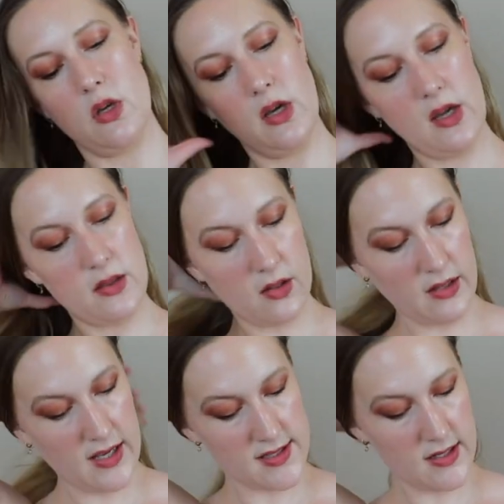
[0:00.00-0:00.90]
And the
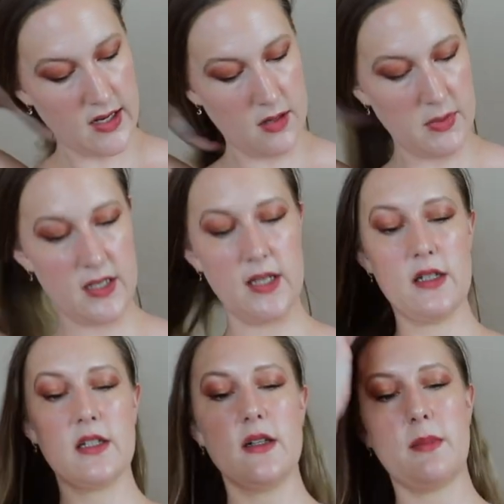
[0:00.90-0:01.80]
last item in
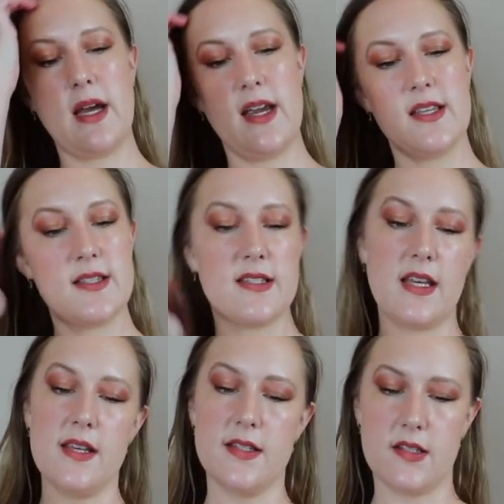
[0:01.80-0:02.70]
here by
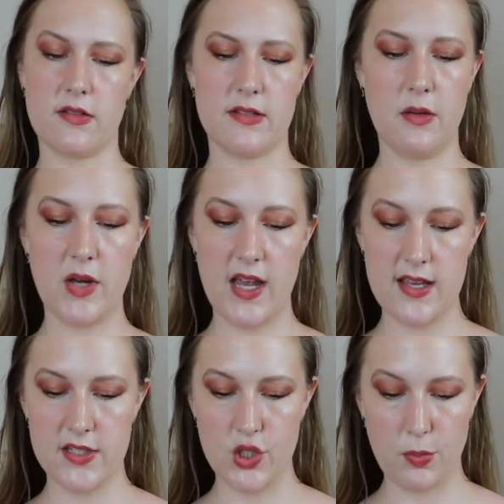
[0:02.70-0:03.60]
Cys, or C Y
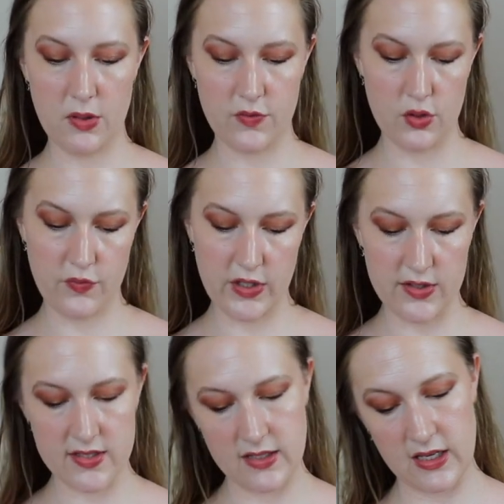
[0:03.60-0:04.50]
S, Superfood for Your
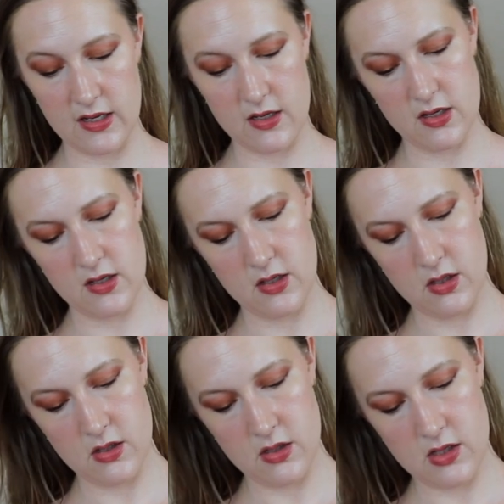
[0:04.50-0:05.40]
Skin.
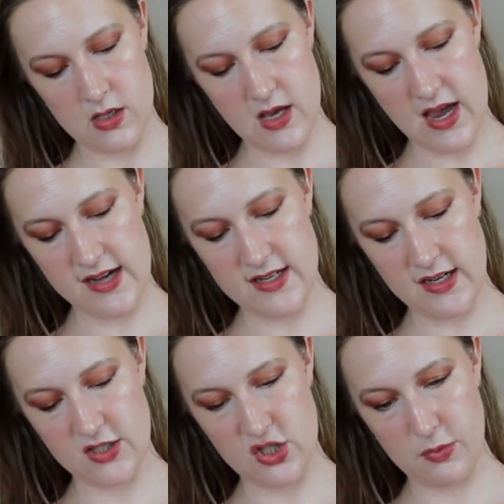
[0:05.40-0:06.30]
High
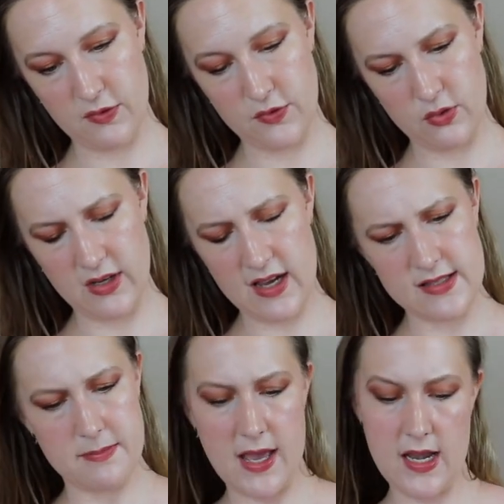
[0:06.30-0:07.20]
Tech Superfood
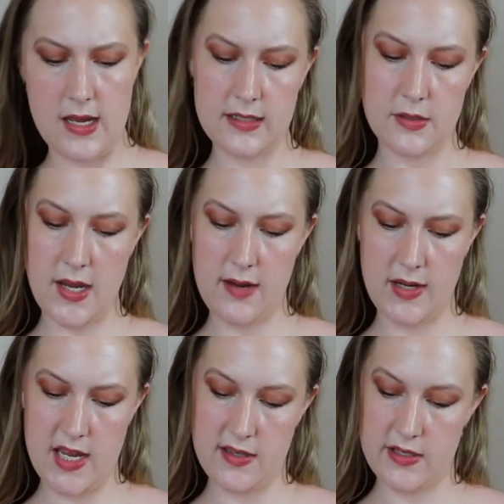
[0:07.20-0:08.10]
Cosmetics. Okay, we
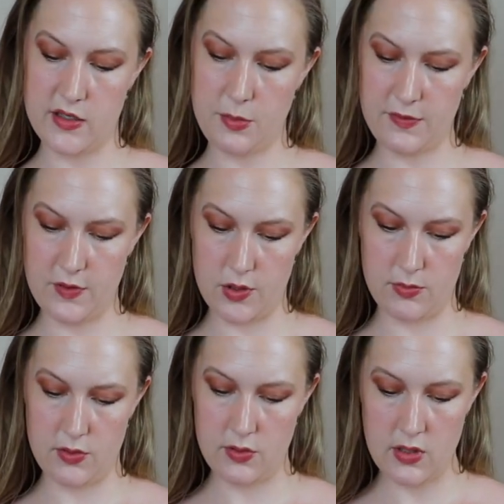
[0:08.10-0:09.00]
got the Superfood
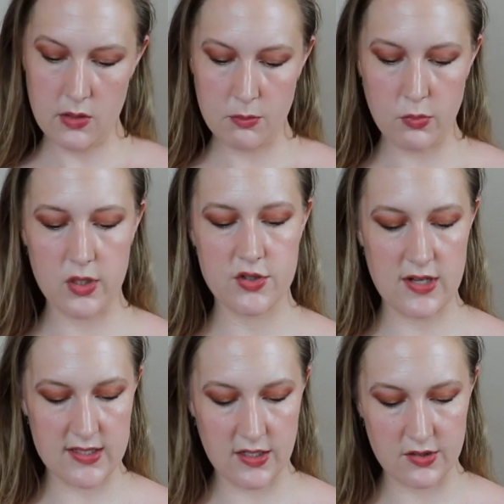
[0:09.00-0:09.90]

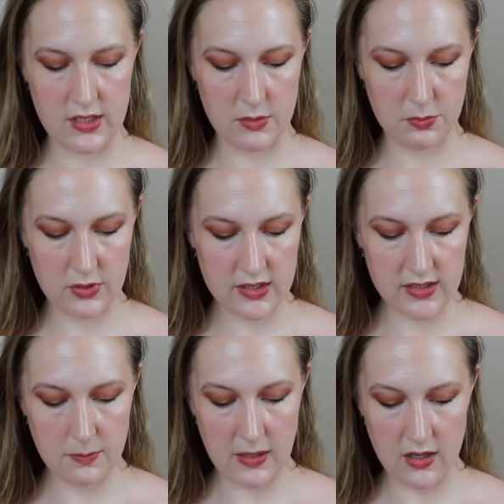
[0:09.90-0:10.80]
Moisturizing Cream with
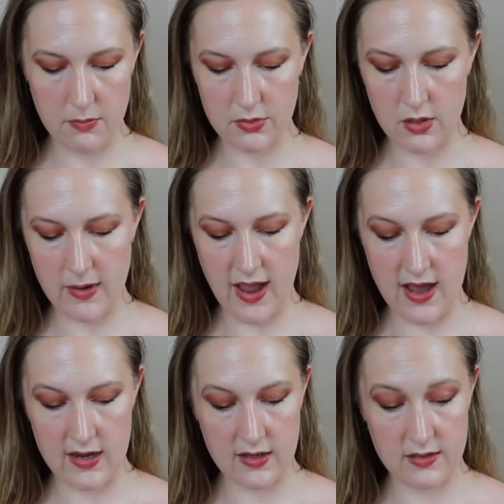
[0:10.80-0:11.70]
Prickly Pear and
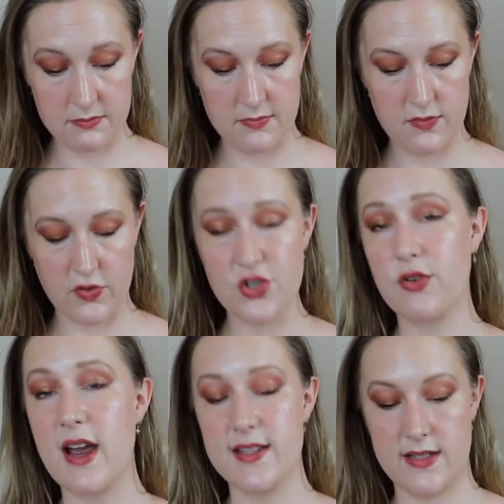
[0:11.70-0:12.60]
Probiotic for
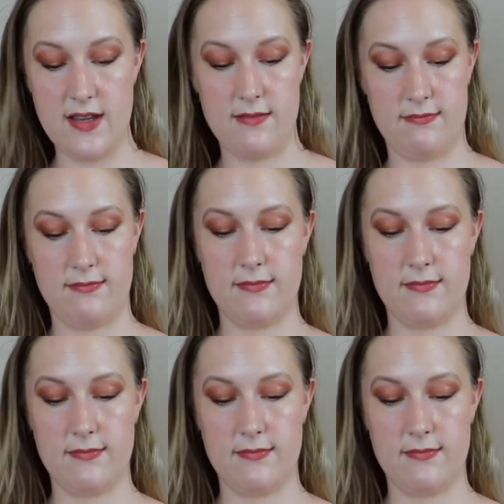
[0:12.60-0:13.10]
dry skin.